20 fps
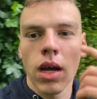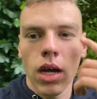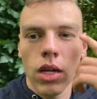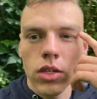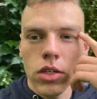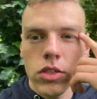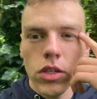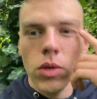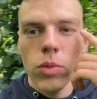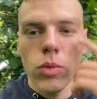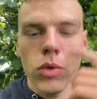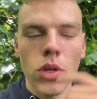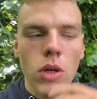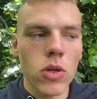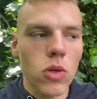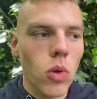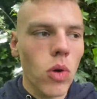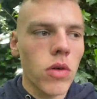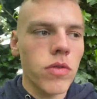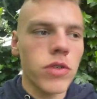And I don't want a
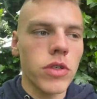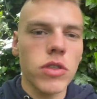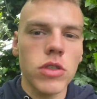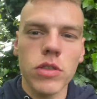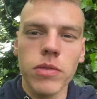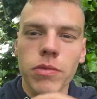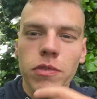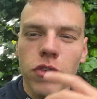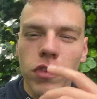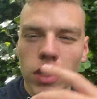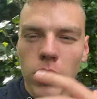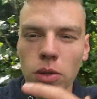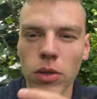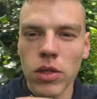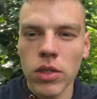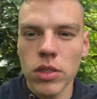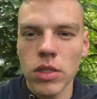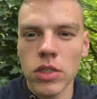lot of you to feel